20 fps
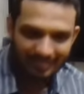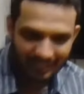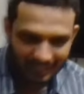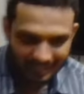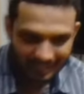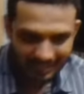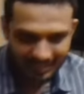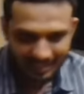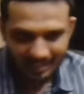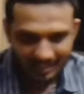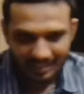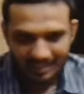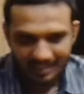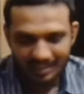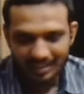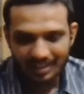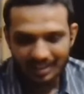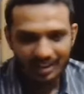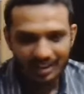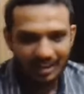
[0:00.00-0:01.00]
Yes,
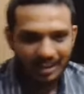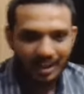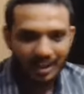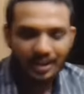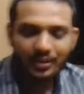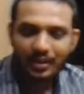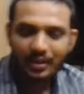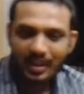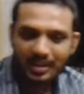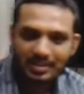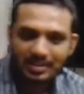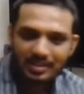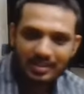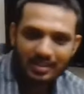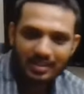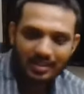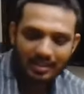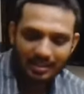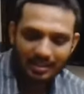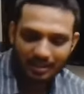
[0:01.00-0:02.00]
uh, I could
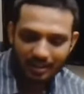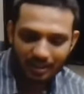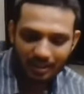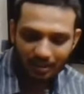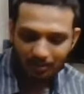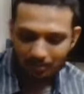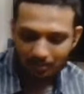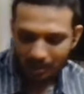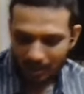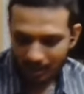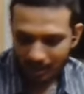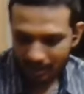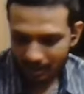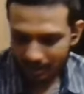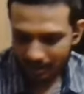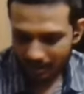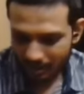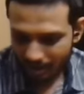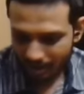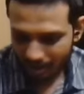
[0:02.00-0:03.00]
answer. Uh, you know,
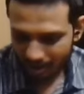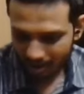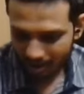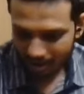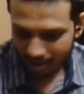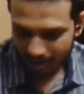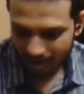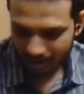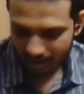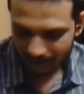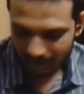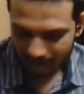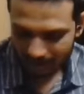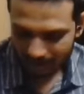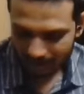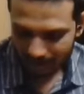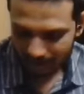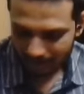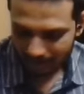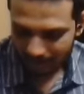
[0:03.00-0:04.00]
uh, no,
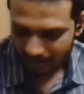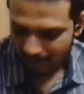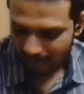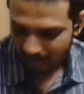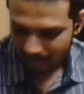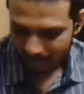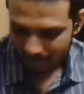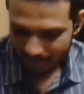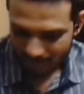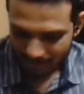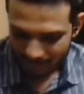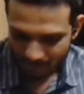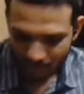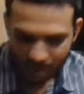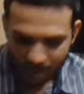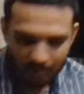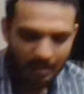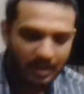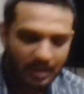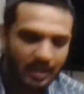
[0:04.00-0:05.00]
uh,
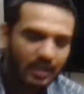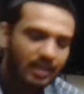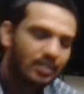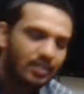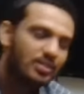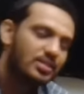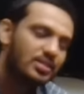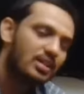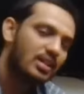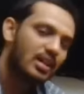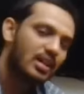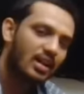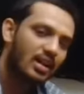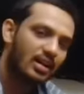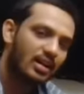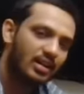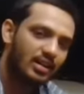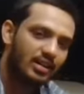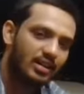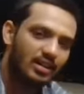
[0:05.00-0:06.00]
normally using
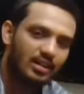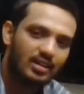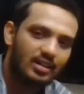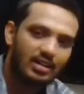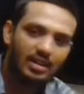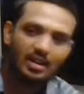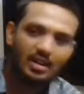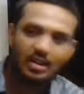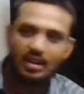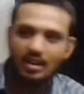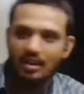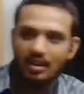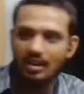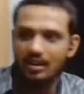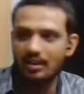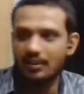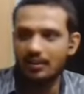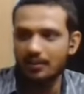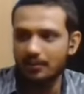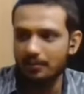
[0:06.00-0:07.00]
our
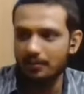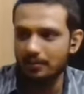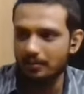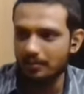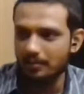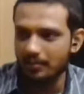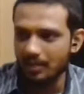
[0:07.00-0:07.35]
uh,